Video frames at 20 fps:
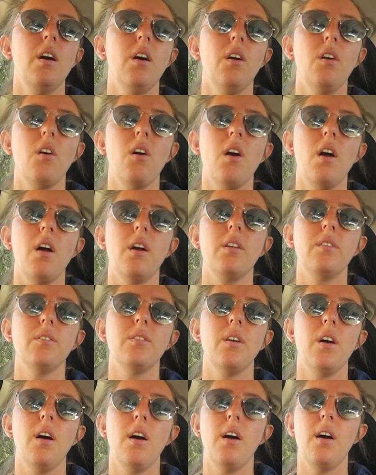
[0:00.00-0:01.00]
Alright,
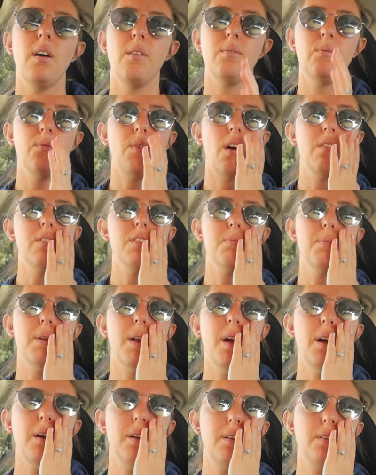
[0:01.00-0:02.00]
I've just been
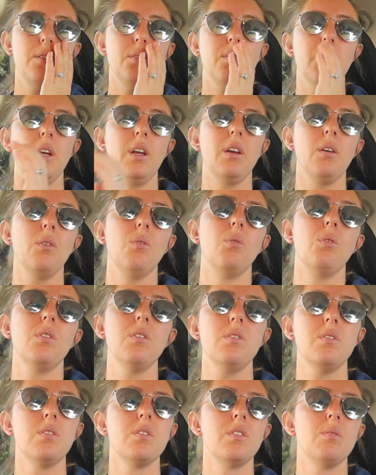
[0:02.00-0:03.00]
out doing
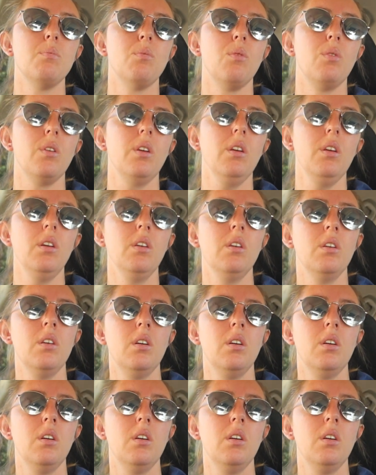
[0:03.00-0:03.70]
audits this morning.